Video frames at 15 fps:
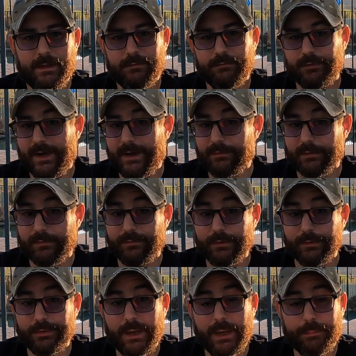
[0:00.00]
for every
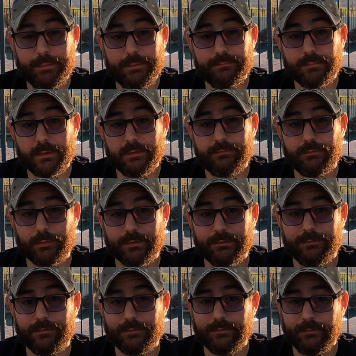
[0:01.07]
field op for the
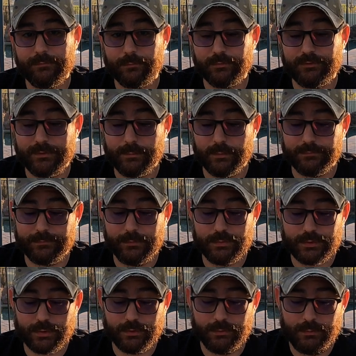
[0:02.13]
for foreseeable
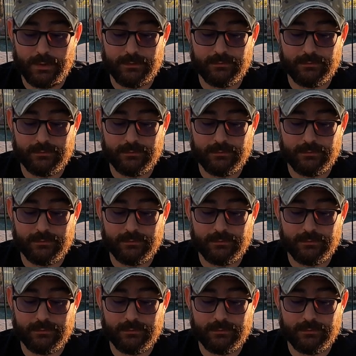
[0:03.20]
future.